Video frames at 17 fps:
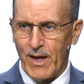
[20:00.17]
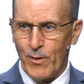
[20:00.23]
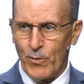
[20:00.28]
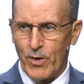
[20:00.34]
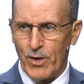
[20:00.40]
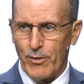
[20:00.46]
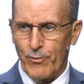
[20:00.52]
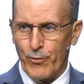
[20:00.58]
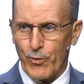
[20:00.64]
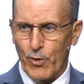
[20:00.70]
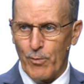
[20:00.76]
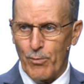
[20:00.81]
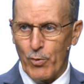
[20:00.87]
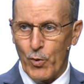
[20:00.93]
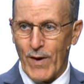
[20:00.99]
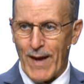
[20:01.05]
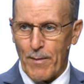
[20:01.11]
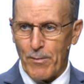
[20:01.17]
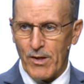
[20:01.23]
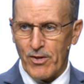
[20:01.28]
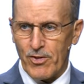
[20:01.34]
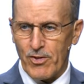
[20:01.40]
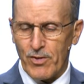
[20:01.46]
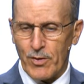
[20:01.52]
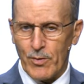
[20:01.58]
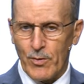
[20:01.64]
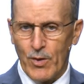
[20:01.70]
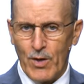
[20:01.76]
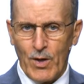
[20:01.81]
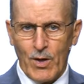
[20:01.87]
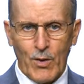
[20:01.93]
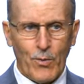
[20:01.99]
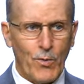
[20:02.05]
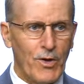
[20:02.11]
one for Barabbas and
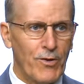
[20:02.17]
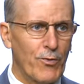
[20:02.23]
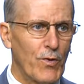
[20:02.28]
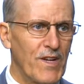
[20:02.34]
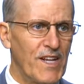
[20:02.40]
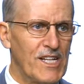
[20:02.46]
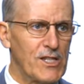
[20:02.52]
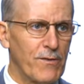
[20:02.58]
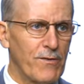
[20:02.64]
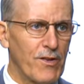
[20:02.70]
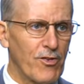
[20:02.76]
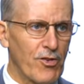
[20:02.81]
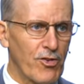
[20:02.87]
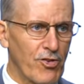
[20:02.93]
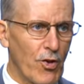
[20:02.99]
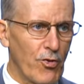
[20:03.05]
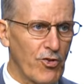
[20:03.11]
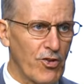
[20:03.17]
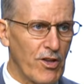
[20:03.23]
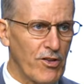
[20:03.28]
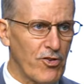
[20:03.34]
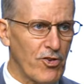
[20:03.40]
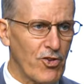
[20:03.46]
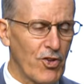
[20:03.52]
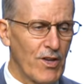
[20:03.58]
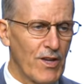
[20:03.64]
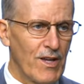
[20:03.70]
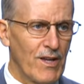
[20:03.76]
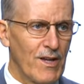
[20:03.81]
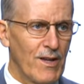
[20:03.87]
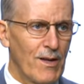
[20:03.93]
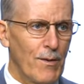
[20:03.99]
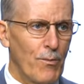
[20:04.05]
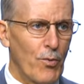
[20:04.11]
one for each of his associates.
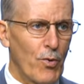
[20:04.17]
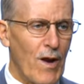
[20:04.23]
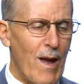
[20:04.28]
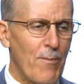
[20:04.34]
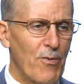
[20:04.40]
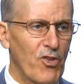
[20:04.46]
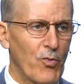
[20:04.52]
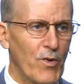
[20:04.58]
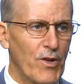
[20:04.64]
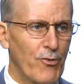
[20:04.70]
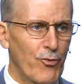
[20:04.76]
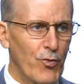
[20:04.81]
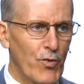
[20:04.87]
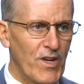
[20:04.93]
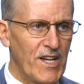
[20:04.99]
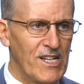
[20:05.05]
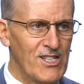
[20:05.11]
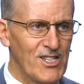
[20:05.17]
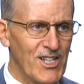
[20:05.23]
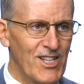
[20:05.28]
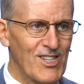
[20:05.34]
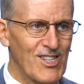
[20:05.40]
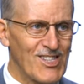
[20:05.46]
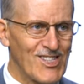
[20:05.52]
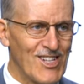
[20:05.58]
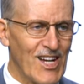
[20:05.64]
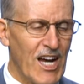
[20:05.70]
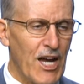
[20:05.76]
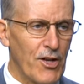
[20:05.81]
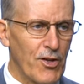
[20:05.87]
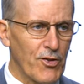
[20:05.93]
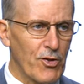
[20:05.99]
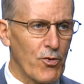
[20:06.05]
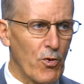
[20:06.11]
Barabbas went free. Jesus died
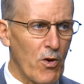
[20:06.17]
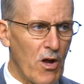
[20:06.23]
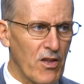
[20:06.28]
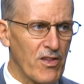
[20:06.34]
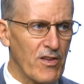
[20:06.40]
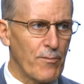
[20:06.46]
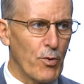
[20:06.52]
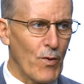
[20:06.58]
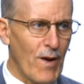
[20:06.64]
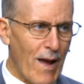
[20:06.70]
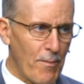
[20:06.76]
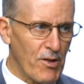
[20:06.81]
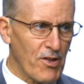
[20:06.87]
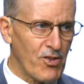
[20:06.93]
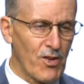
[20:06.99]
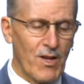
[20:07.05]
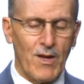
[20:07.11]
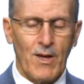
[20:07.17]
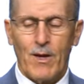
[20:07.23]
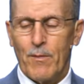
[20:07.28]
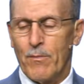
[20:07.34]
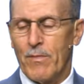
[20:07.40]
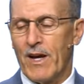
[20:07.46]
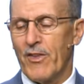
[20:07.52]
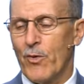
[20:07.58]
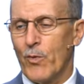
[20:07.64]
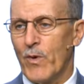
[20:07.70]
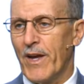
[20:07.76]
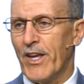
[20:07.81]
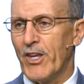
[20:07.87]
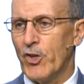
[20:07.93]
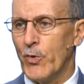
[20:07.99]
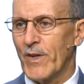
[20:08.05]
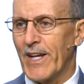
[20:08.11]
on the cross of Barabbas. By the way,
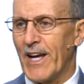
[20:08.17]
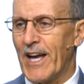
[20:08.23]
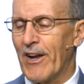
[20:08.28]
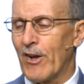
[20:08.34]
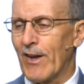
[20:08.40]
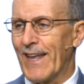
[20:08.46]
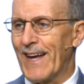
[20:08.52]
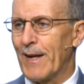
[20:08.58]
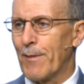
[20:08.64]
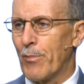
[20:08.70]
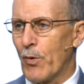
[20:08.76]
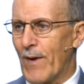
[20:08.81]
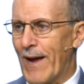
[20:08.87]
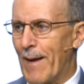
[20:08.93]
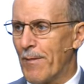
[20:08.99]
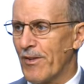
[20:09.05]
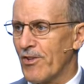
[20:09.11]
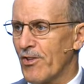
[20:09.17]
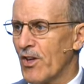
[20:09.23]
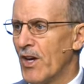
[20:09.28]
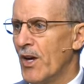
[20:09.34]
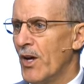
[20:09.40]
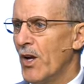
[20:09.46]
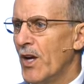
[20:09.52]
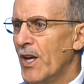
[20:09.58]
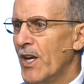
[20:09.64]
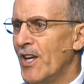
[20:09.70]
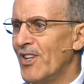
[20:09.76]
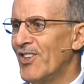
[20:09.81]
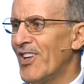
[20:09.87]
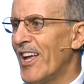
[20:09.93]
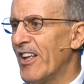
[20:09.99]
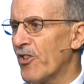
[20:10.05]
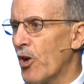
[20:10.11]
you and I are like Barabbas. He
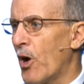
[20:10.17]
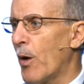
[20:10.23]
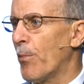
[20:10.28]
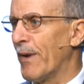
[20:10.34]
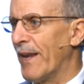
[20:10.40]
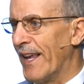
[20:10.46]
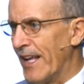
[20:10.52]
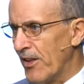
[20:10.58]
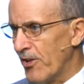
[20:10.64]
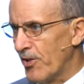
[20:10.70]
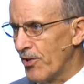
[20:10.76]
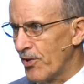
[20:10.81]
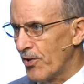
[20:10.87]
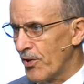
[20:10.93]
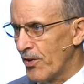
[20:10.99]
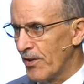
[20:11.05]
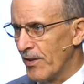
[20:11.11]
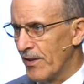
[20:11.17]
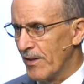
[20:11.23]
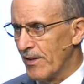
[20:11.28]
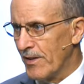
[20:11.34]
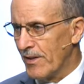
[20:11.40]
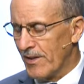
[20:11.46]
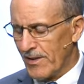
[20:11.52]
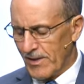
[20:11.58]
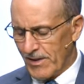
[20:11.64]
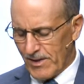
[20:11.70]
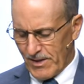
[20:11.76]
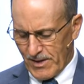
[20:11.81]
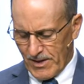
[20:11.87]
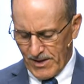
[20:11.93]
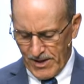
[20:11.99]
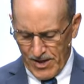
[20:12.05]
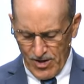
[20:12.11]
takes our place,
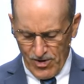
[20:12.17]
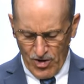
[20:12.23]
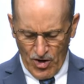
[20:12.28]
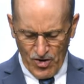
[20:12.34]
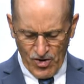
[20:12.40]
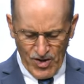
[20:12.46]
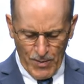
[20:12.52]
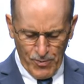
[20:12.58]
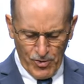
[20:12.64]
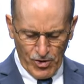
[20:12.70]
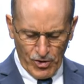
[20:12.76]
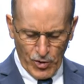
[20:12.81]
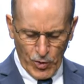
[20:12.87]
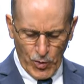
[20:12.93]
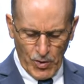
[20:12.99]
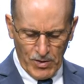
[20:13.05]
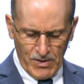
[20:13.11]
he is our substitute.